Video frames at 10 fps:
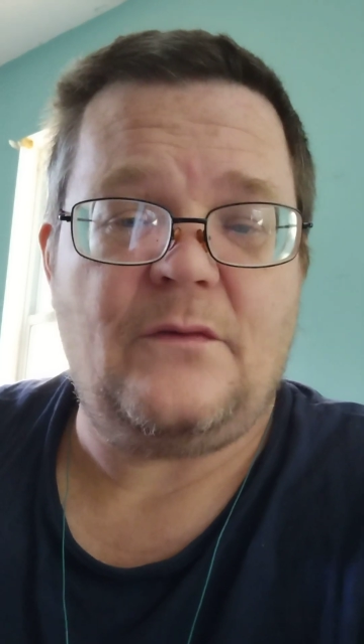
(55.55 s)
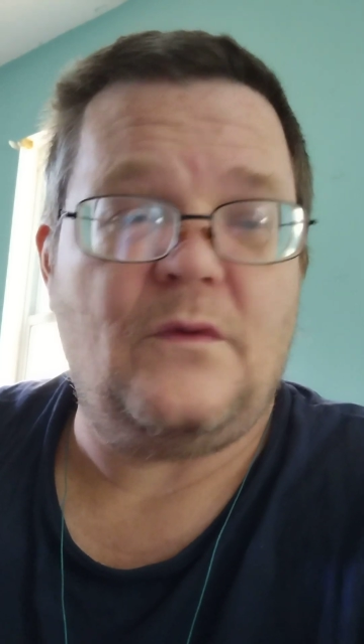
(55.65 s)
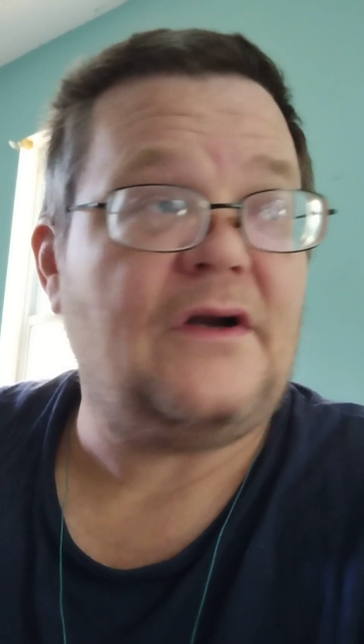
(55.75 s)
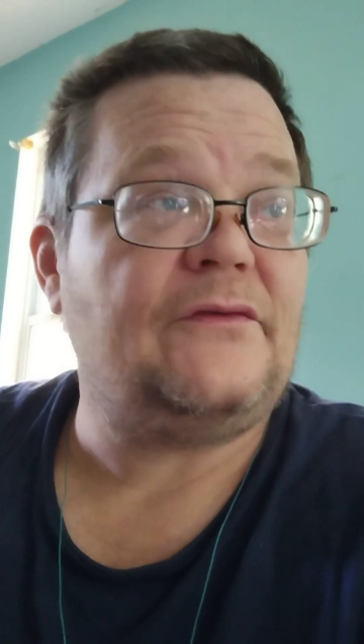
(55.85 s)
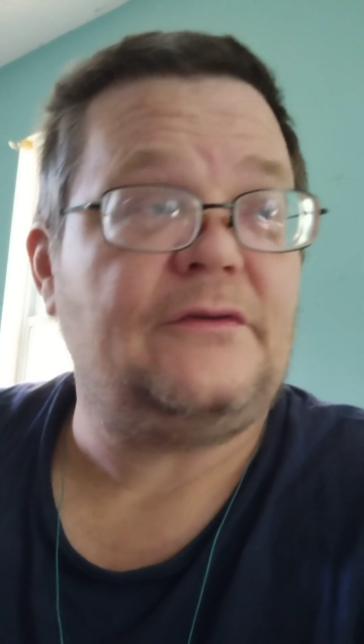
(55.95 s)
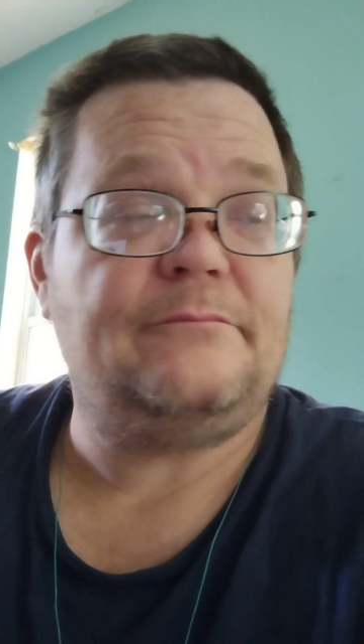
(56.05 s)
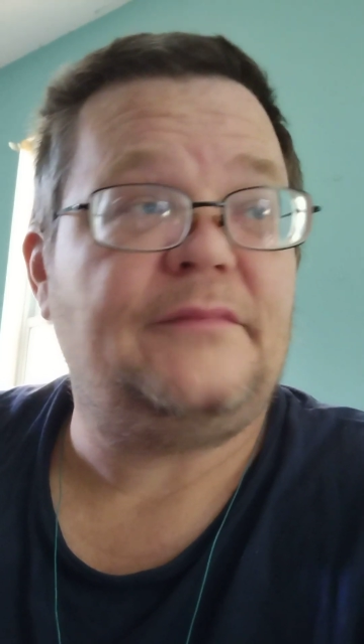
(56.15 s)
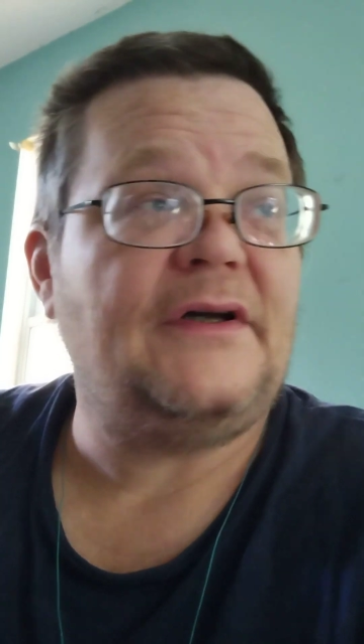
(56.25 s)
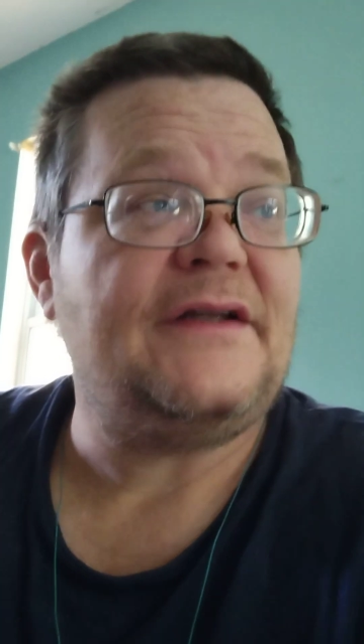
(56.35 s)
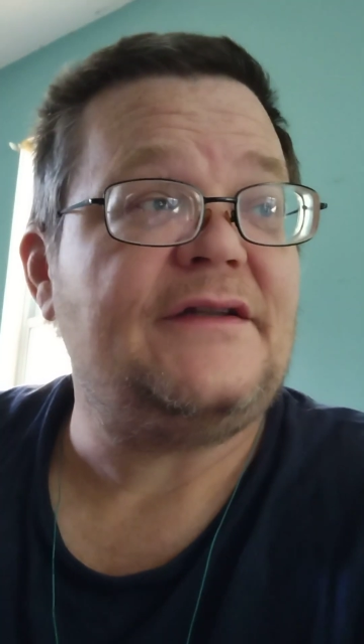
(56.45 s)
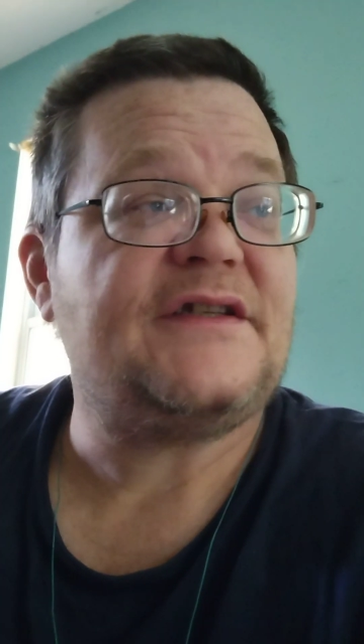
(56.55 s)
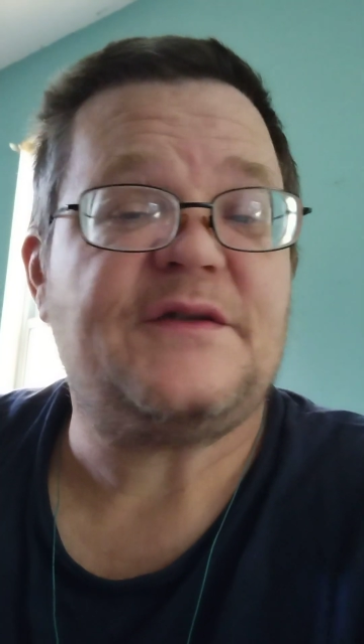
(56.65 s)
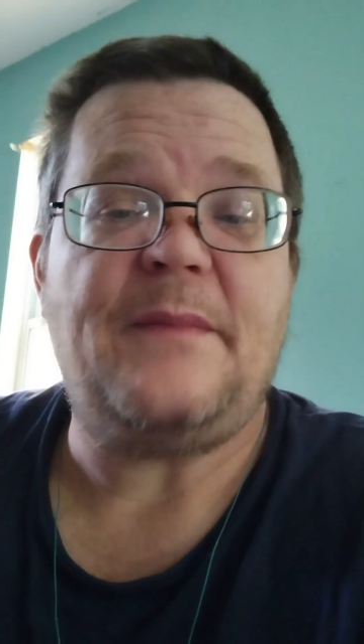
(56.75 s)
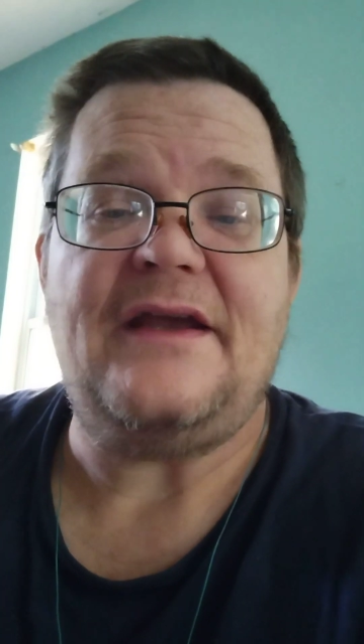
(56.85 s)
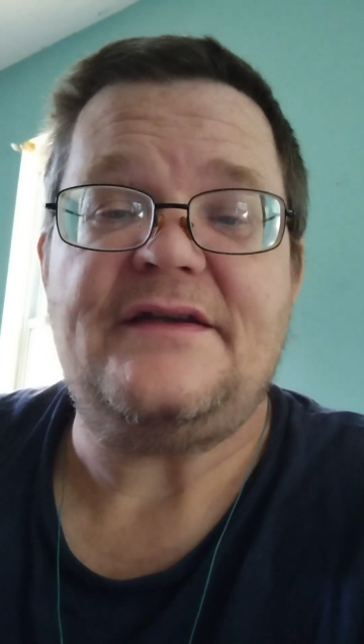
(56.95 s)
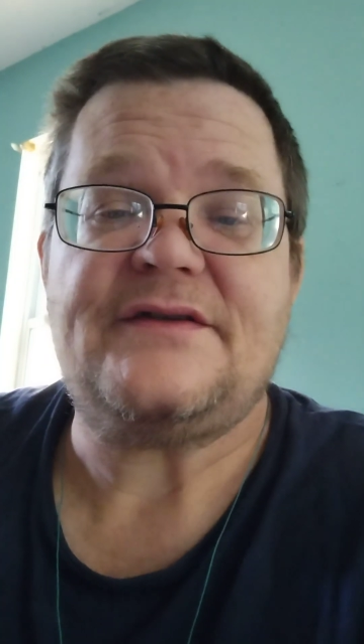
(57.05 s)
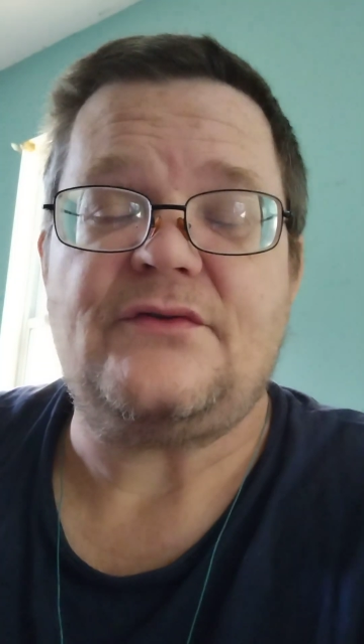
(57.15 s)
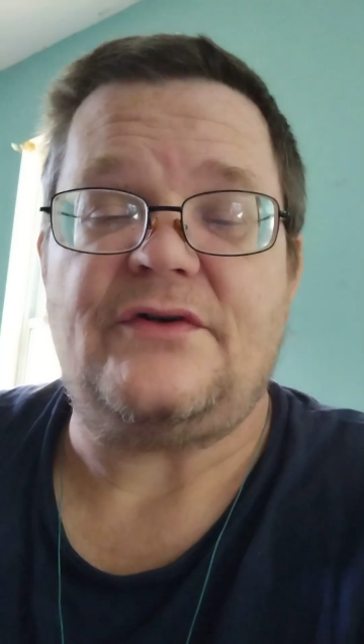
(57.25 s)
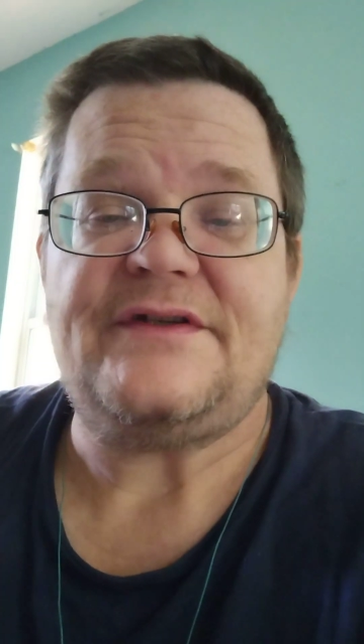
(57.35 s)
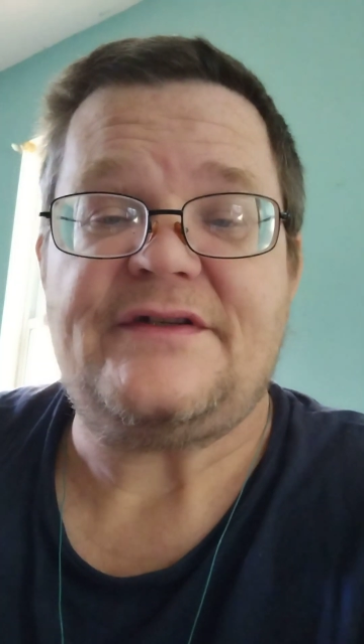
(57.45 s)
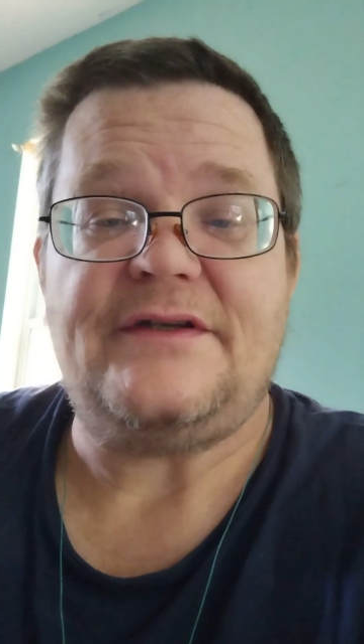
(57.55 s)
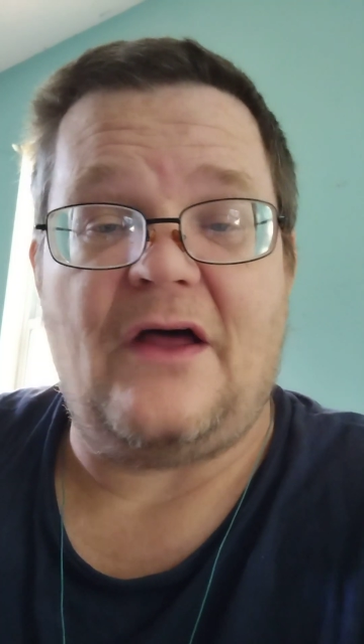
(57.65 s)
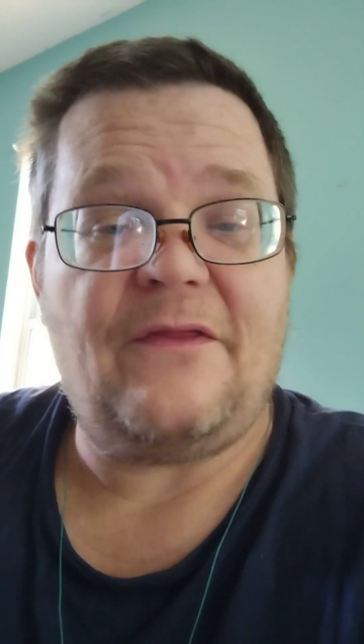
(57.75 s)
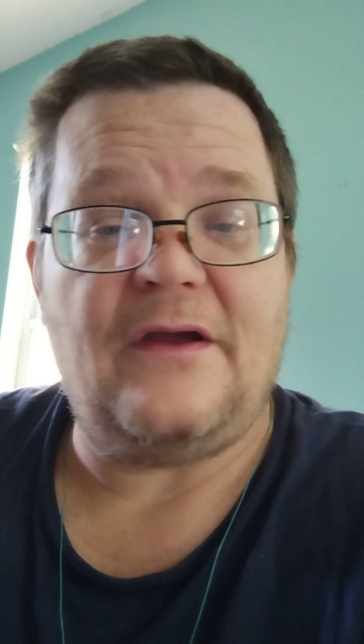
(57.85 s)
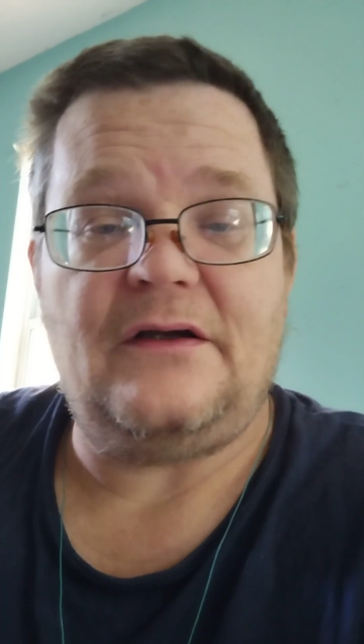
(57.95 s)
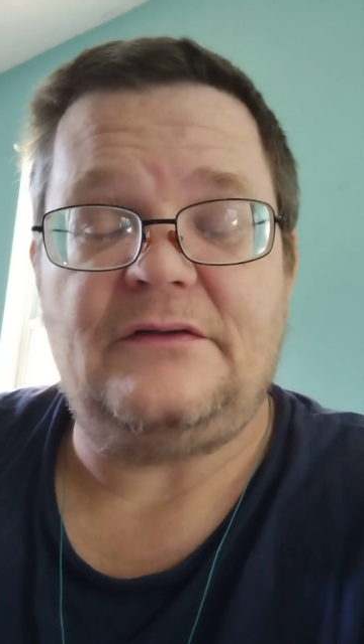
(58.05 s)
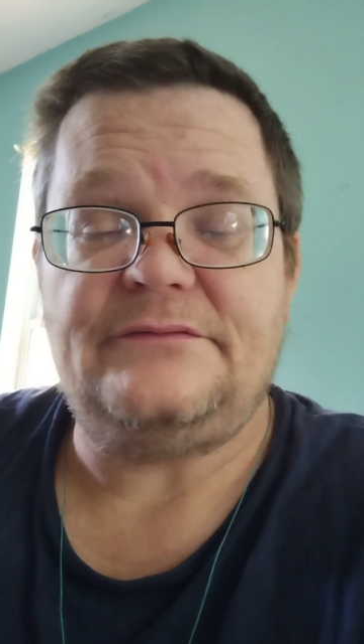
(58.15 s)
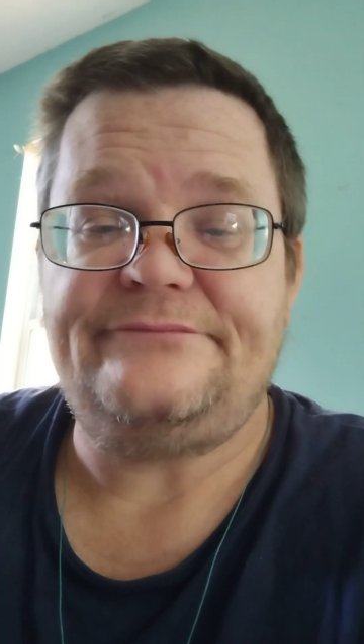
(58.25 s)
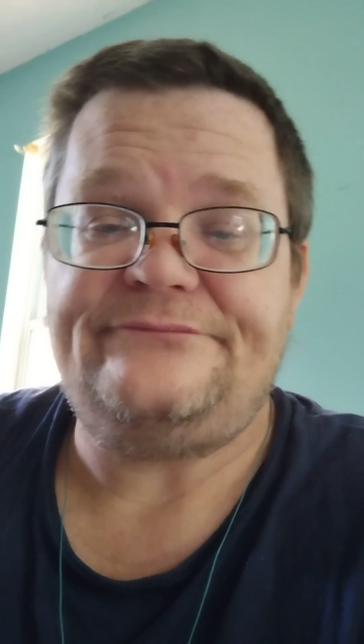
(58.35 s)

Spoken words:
whatever, but it's space or it's nothing.